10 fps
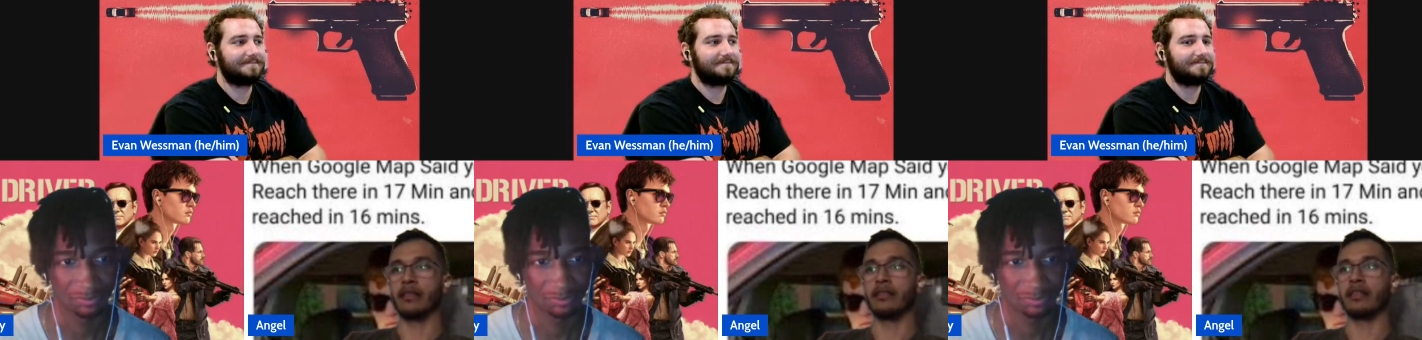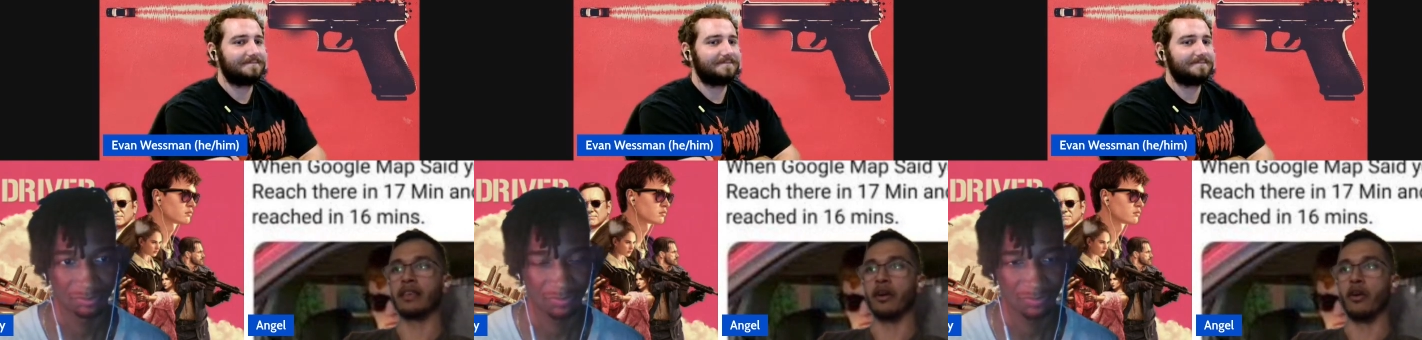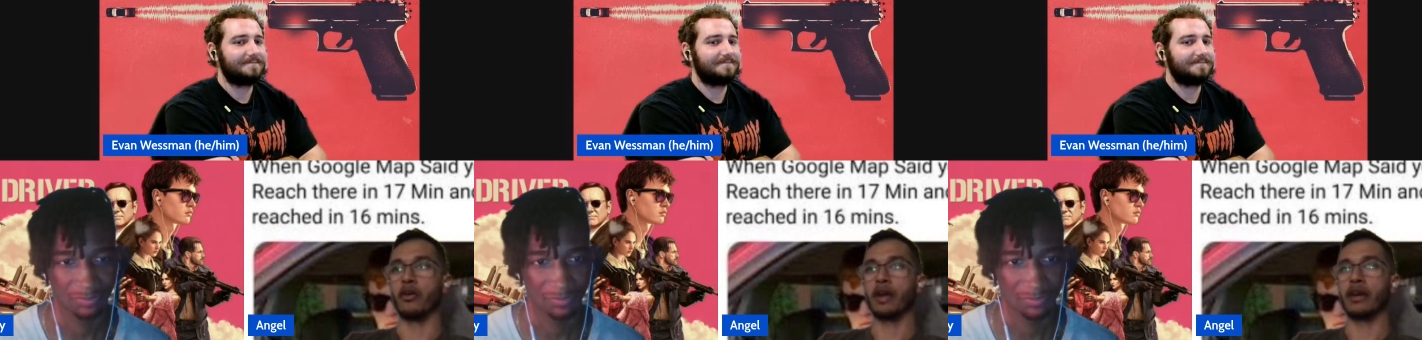Speaker 1: that they all
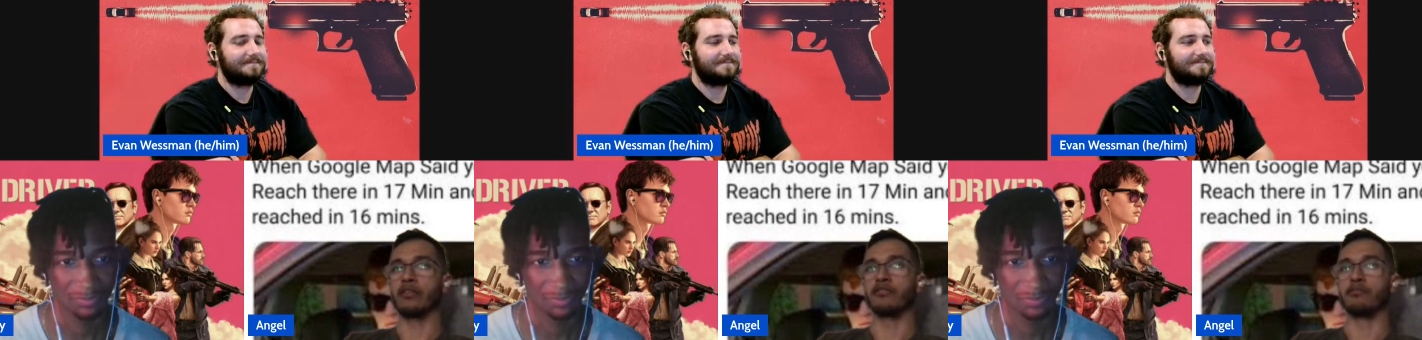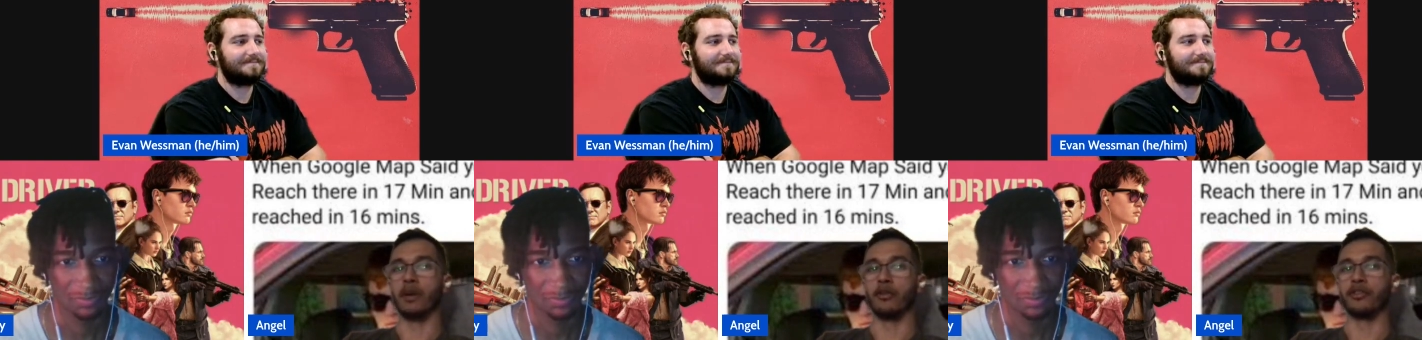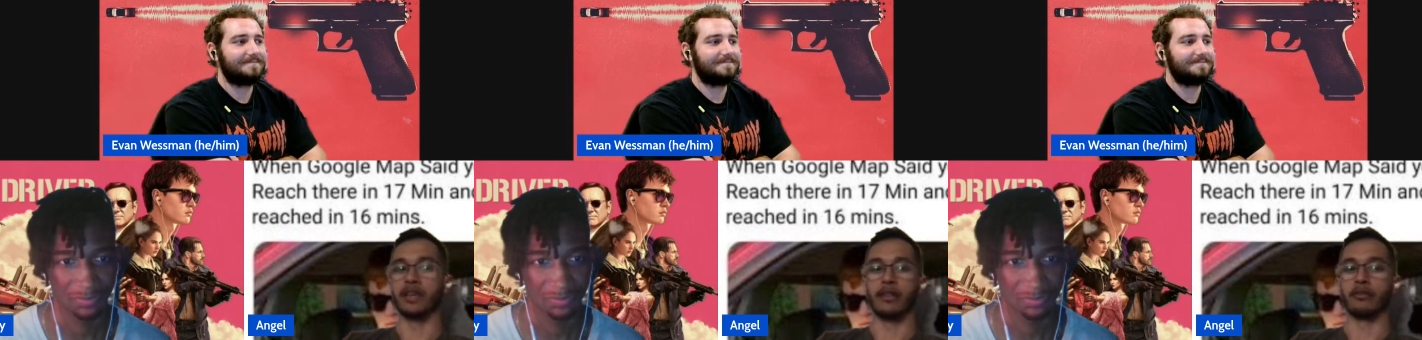kind of just muddle
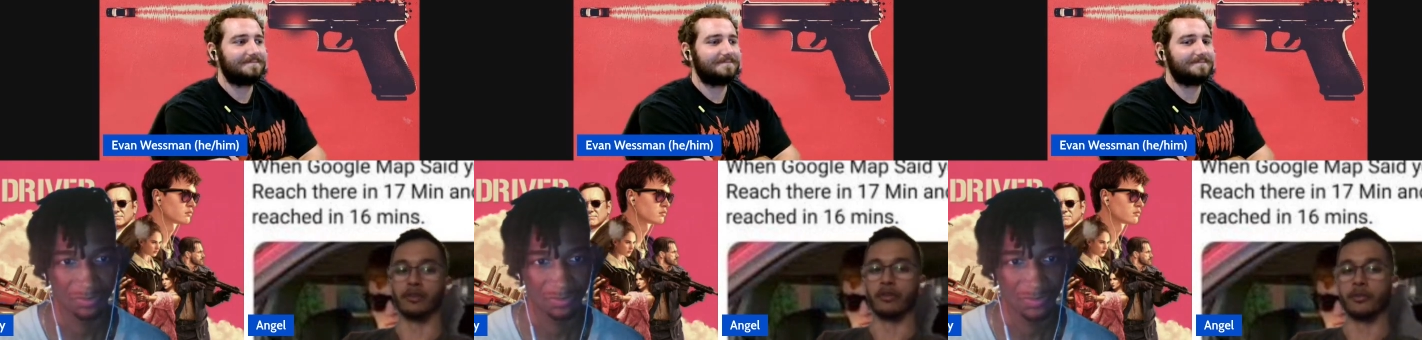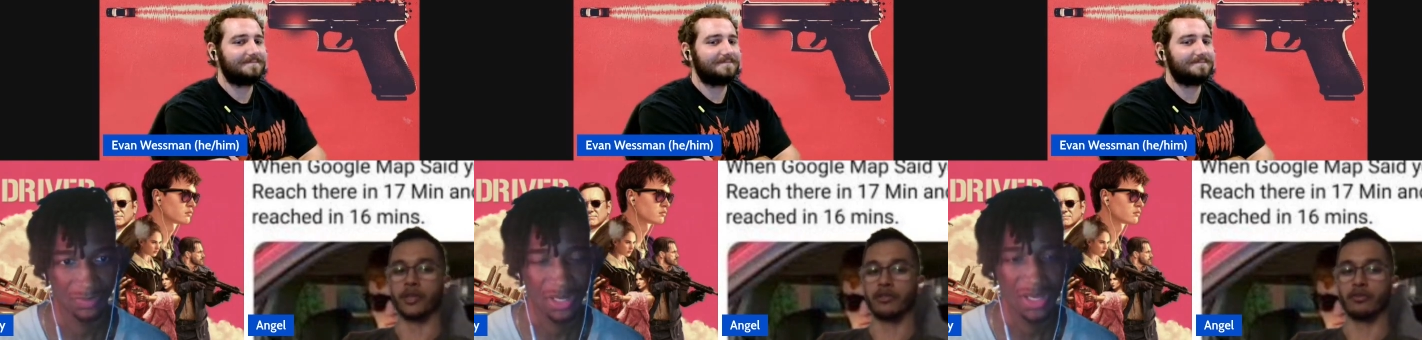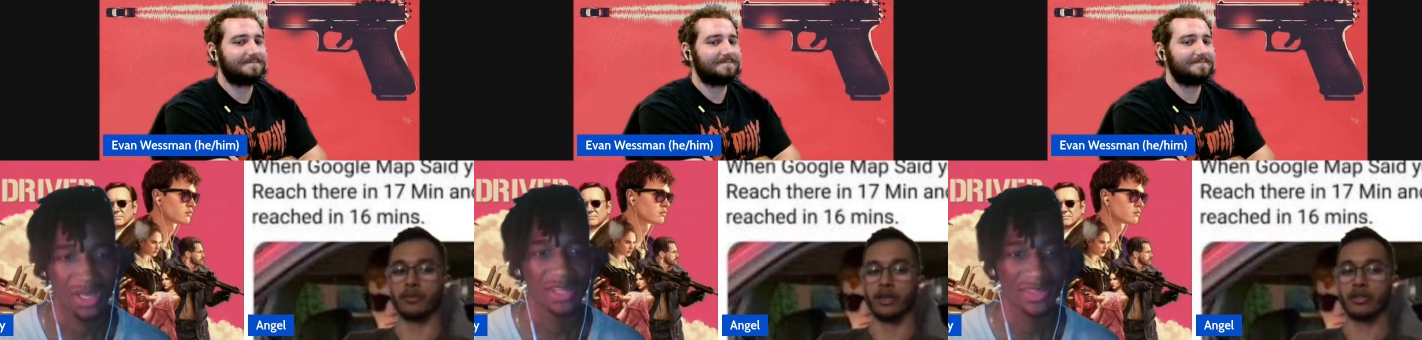together a little bit too
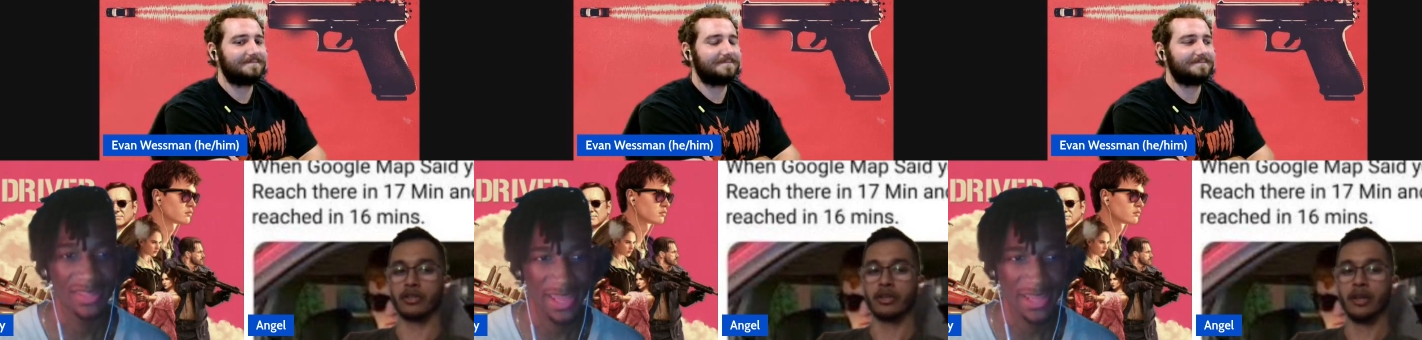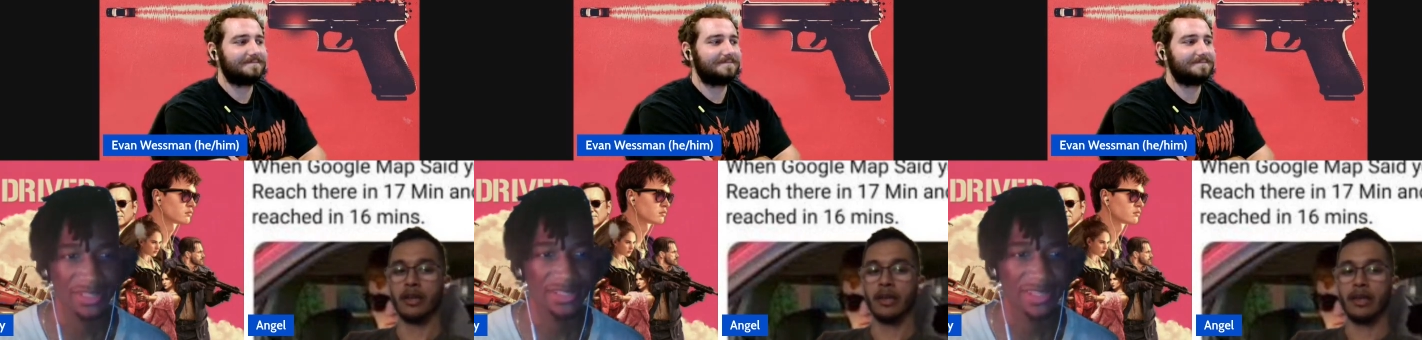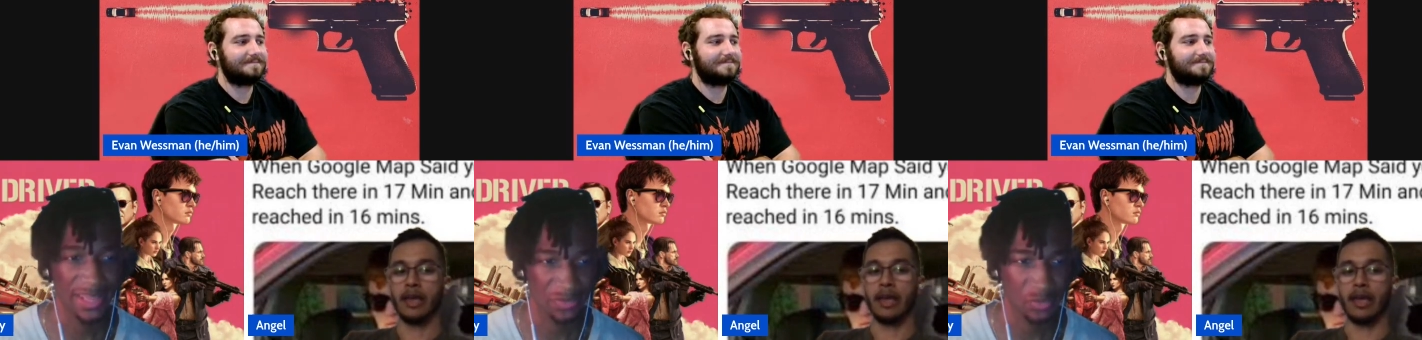much.
Speaker 2: They
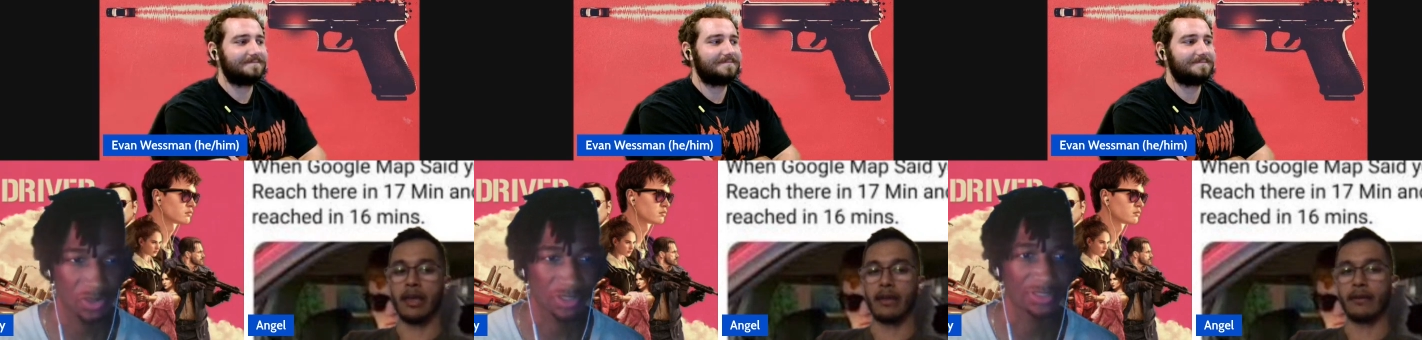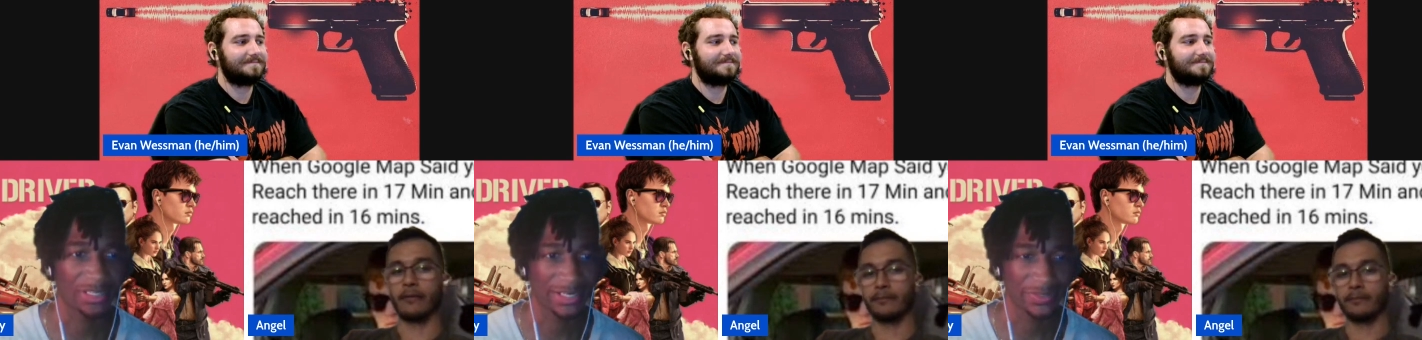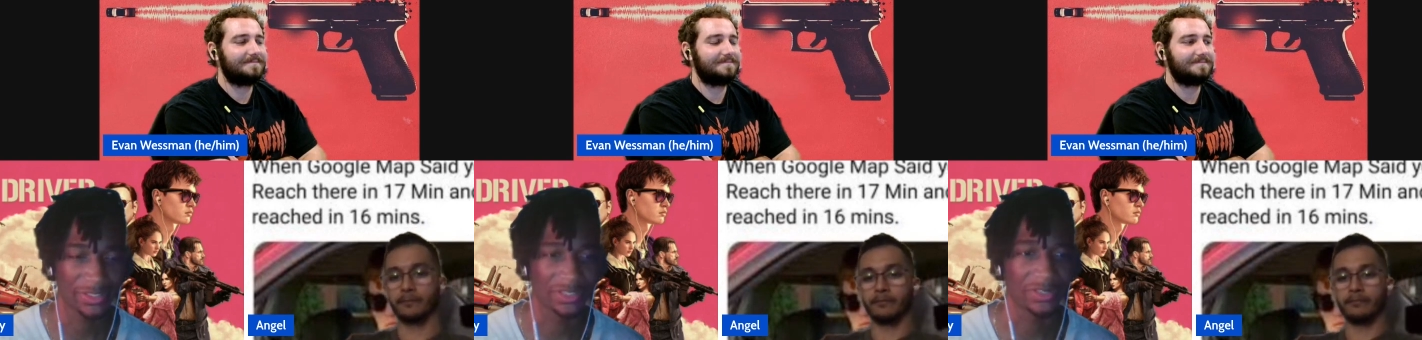they were
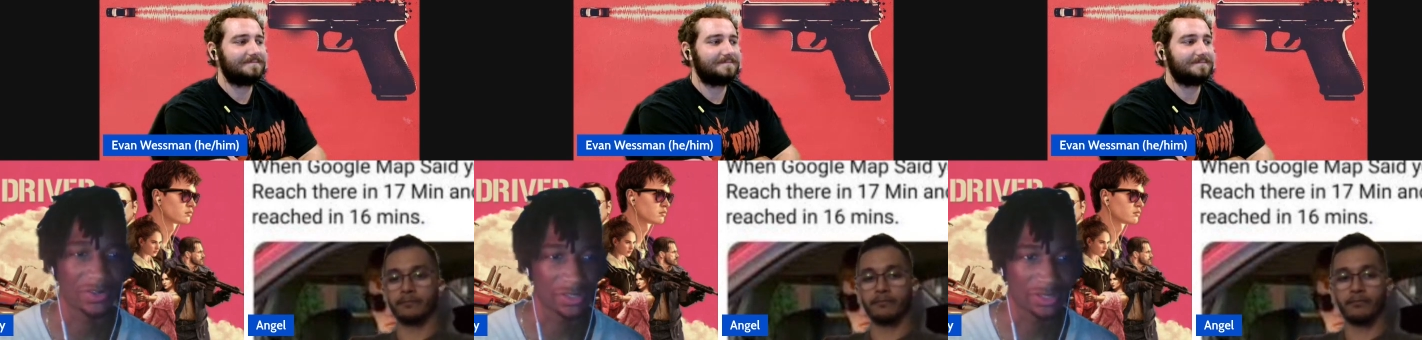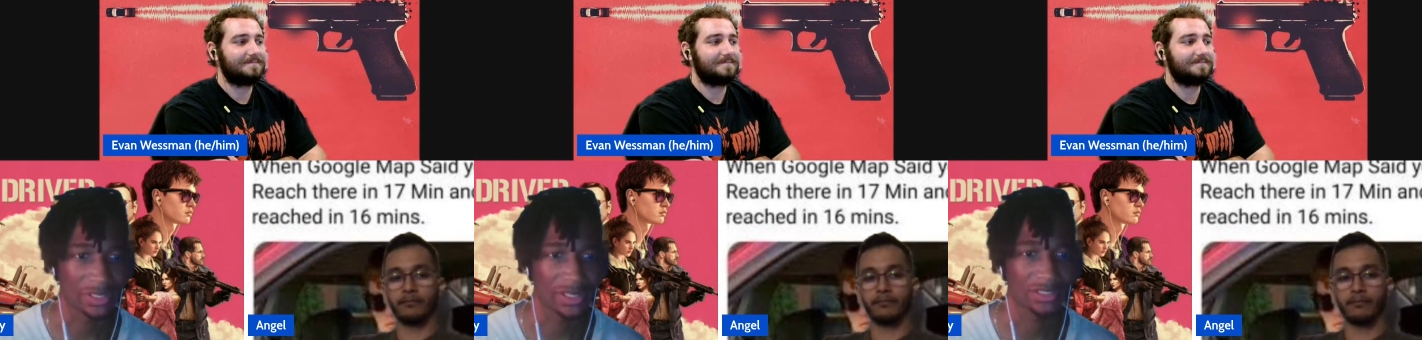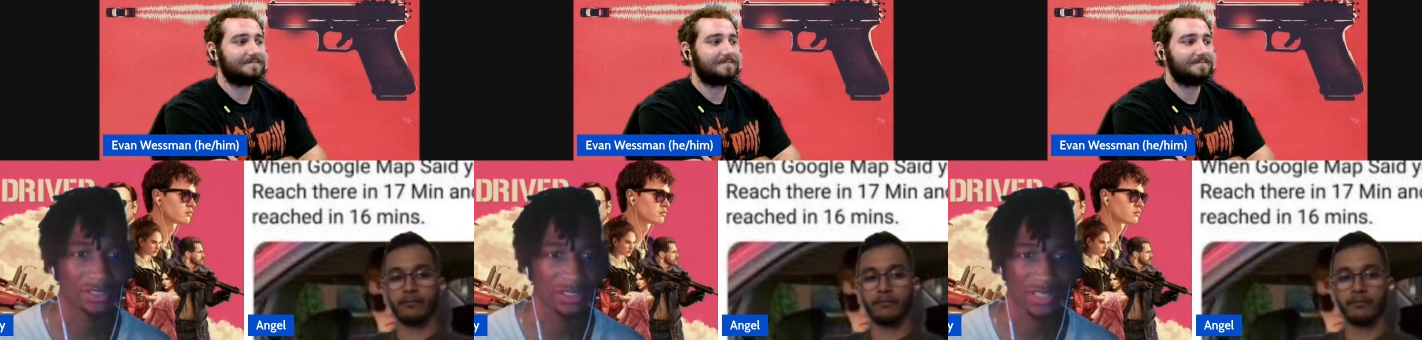layering it on
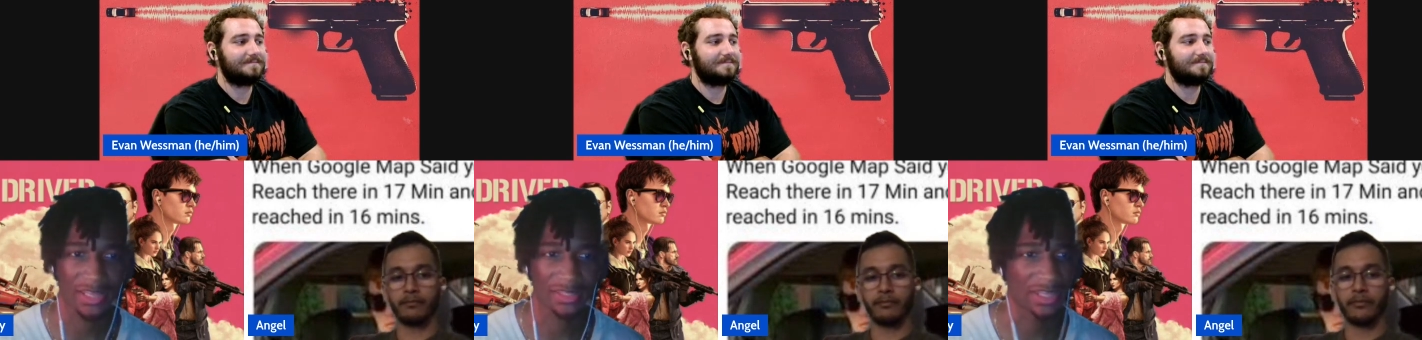thick because